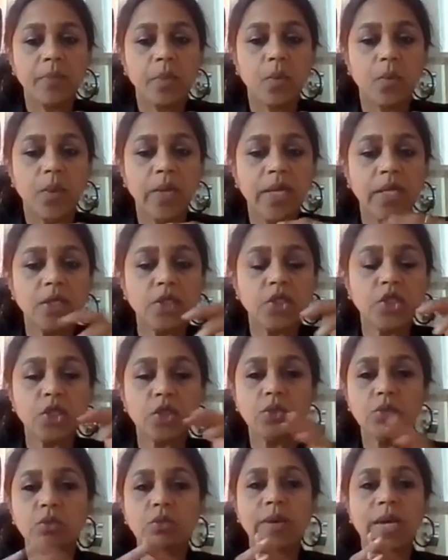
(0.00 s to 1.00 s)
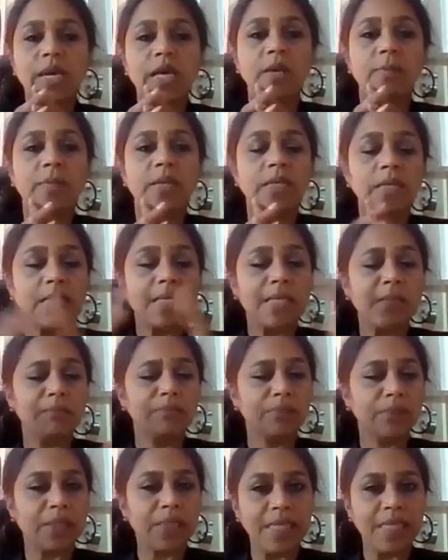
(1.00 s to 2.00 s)
We do recommend a
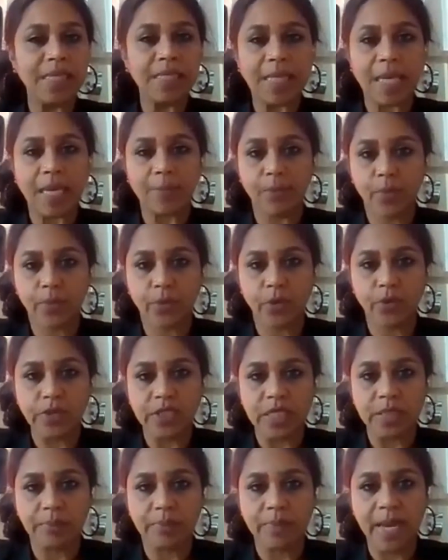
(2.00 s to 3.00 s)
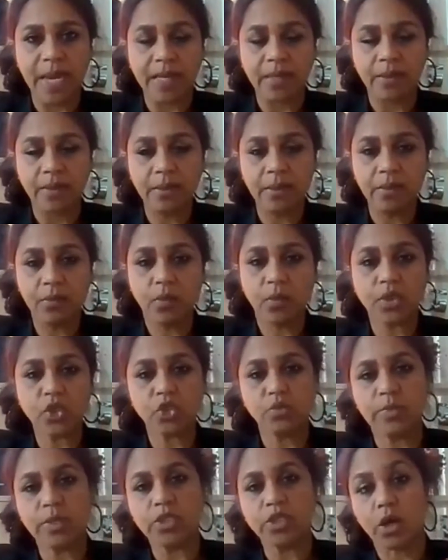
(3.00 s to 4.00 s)
complete lipoprotein panel,
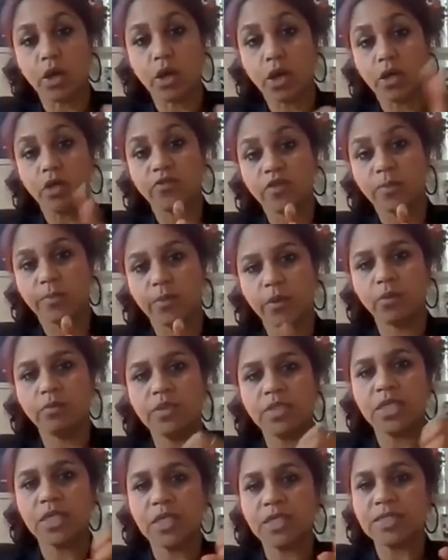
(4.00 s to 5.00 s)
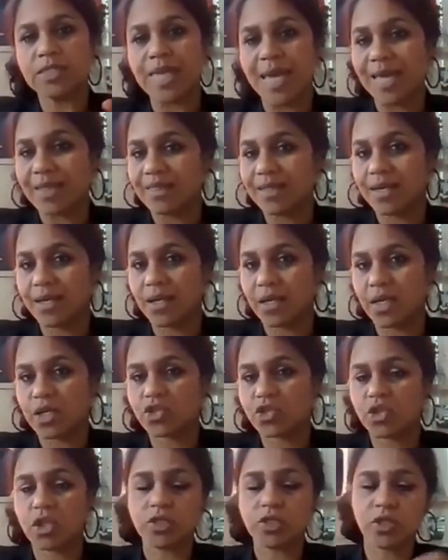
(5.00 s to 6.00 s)
which means all of the proteins and the
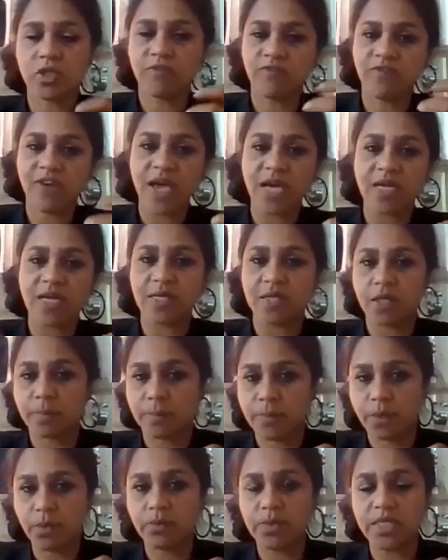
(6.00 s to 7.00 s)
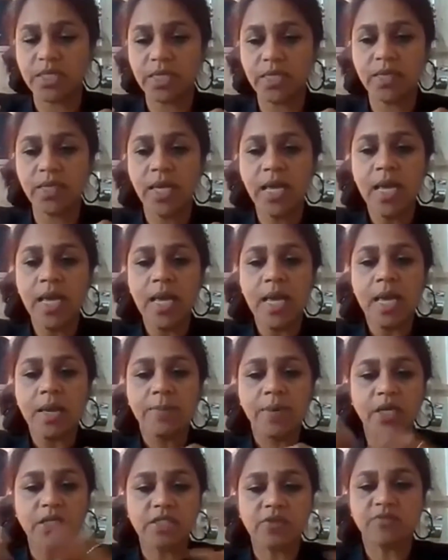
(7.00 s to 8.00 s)
cholesterol, so the fat and the protein,
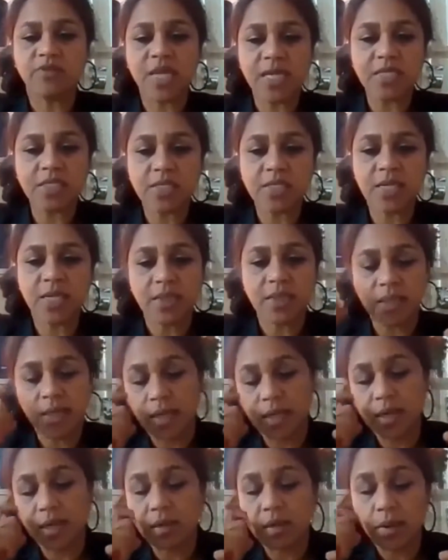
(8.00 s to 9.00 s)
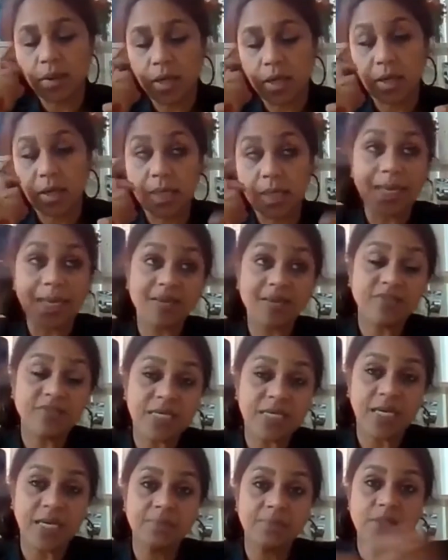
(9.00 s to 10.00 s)
because if that's not there, a lot of
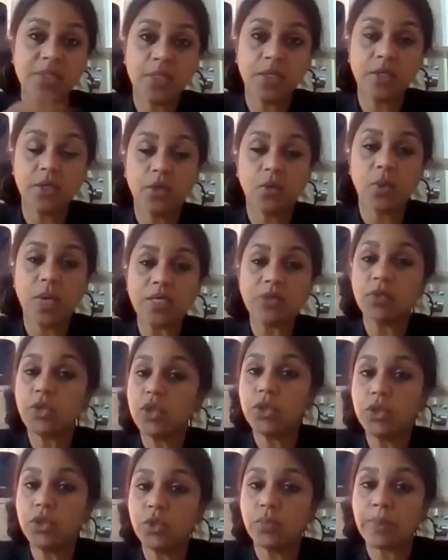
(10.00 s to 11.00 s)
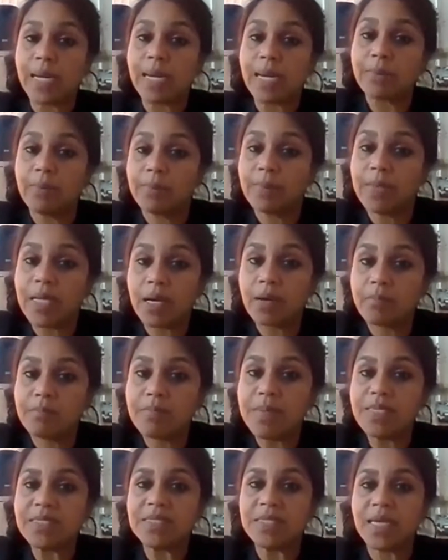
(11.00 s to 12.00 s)
times, you probably are
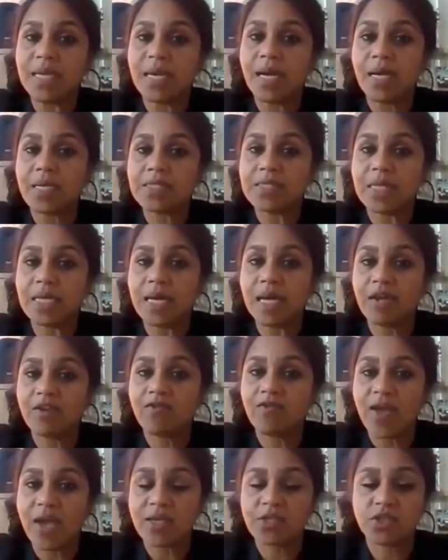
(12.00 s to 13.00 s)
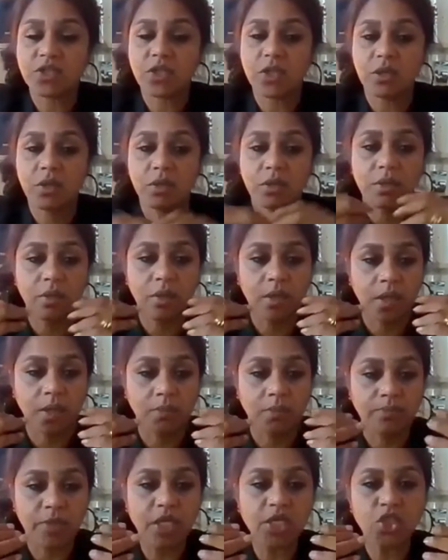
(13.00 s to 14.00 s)
missing underlying vascular
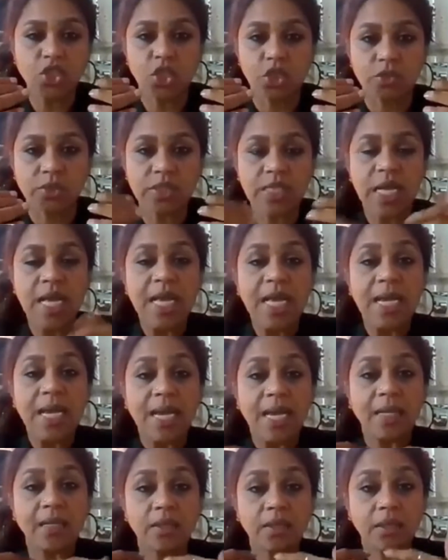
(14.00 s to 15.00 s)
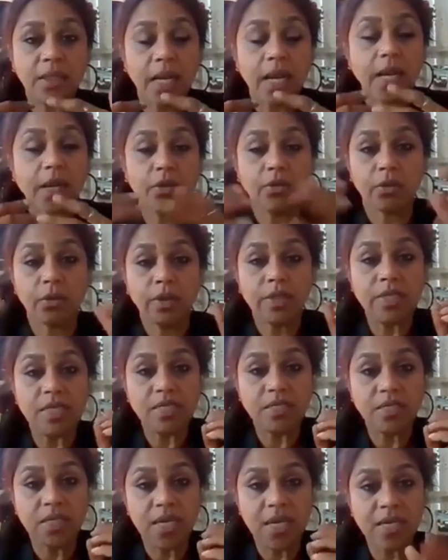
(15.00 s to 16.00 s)
issues. And thyroid
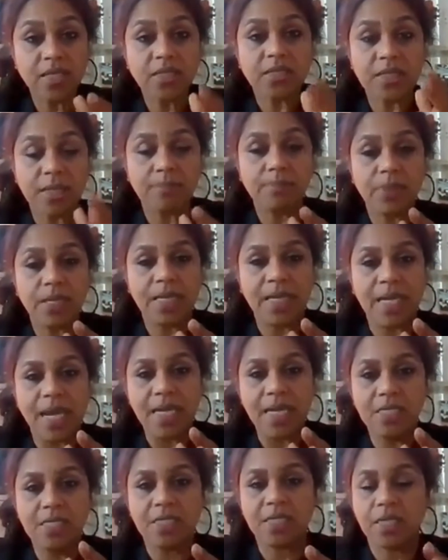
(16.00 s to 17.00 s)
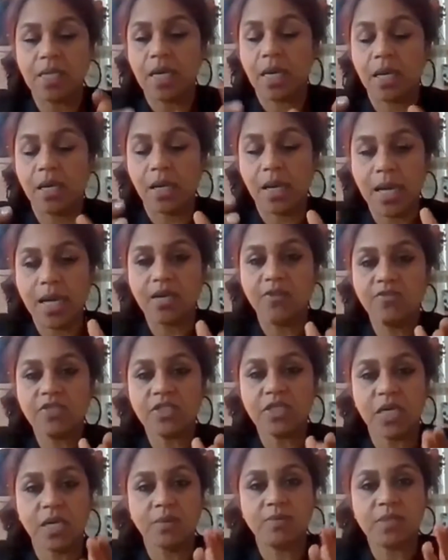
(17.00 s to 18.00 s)
is implicated a lot of
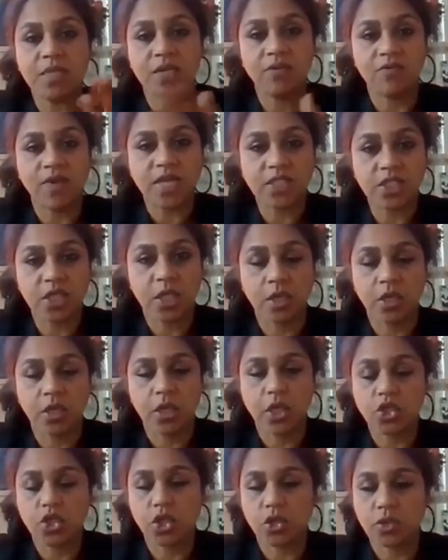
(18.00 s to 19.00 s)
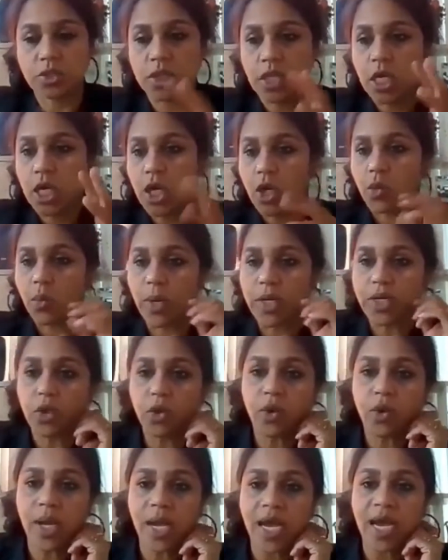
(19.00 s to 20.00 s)
times in vascular issues. When
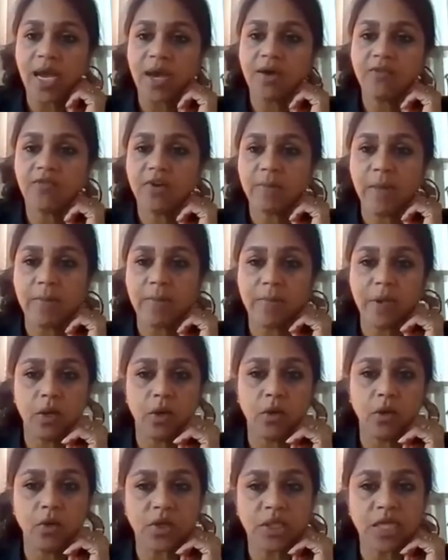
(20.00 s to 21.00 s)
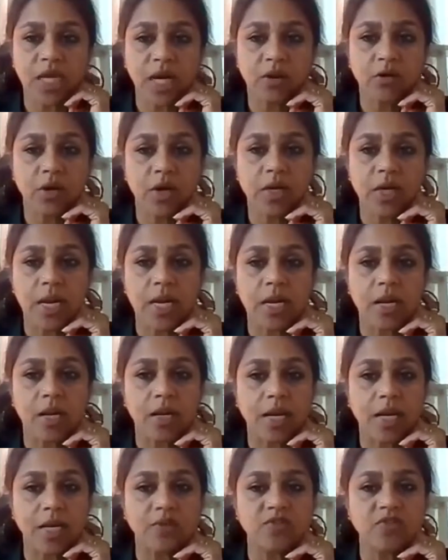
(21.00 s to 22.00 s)
you have, remember, low thyroid, and a
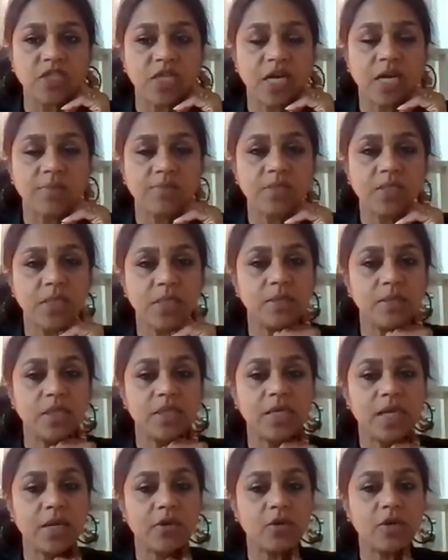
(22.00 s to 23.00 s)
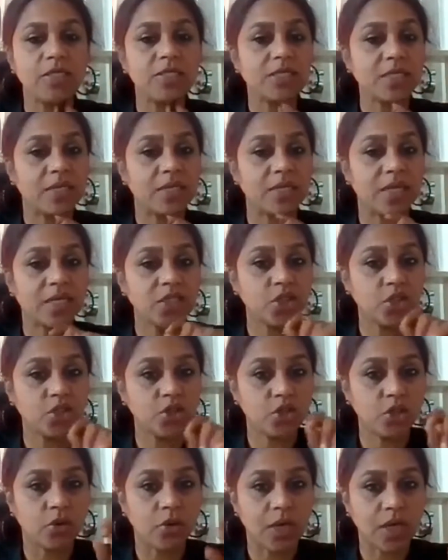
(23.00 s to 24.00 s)
lot of times the thyroid is connected
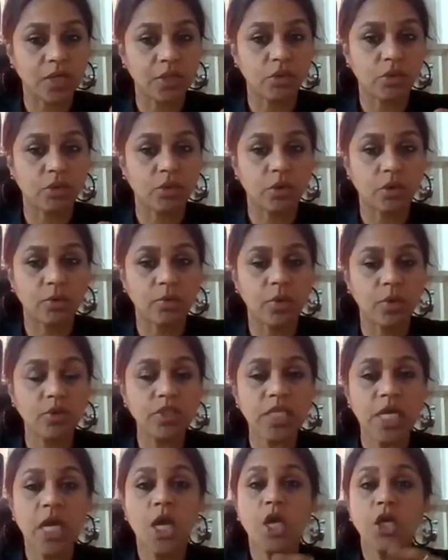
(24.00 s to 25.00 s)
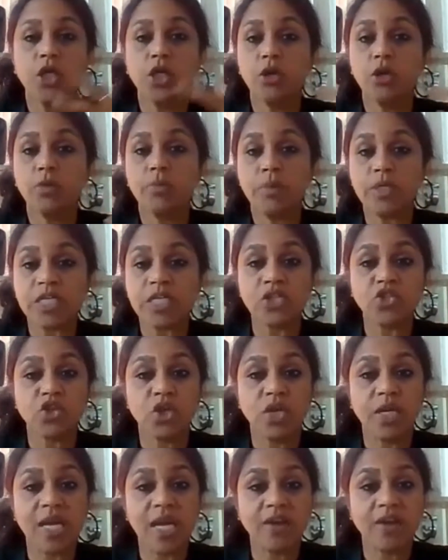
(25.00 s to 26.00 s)
to your other hormones, you
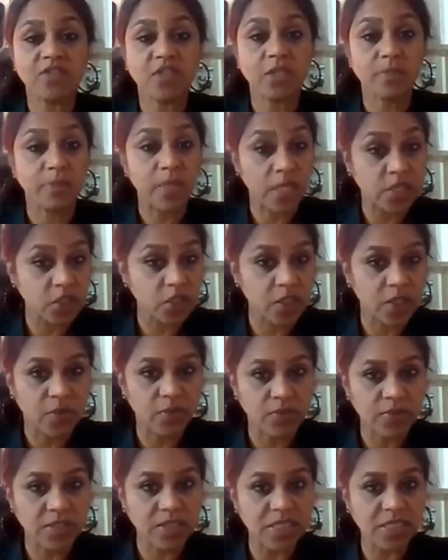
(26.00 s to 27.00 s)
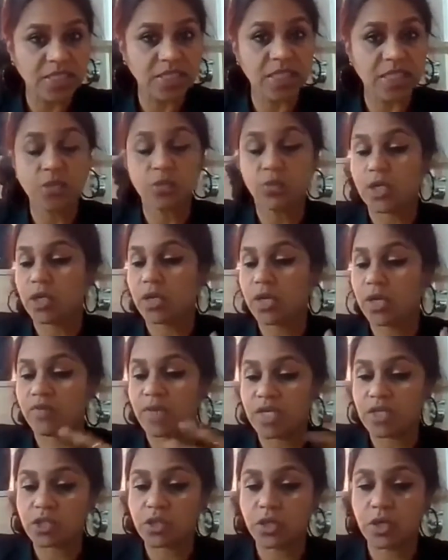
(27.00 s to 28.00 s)
potentially have some insulin resistance. When you have
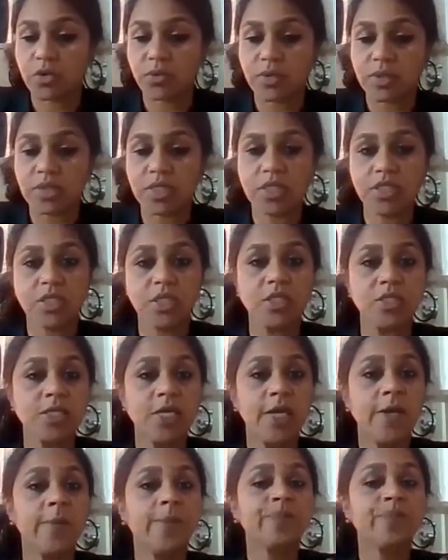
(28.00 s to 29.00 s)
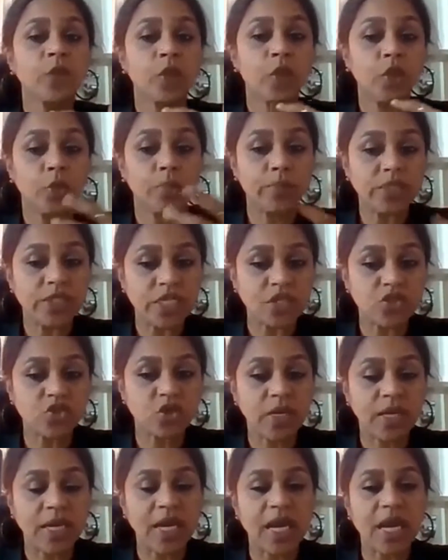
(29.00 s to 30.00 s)
insulin resistance, you
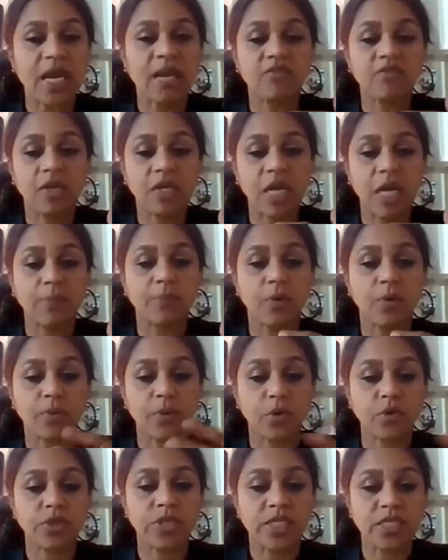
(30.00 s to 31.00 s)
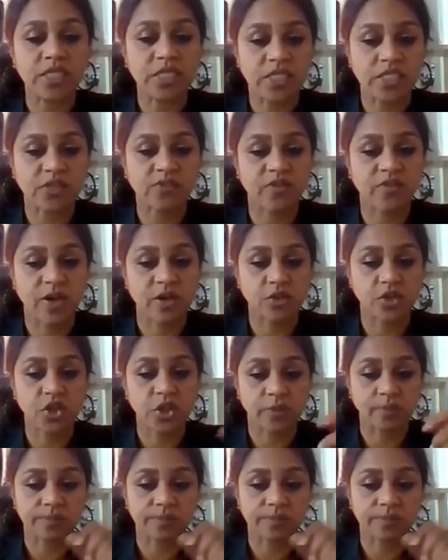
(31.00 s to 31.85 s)
potentially have lipoprotein dysfunction.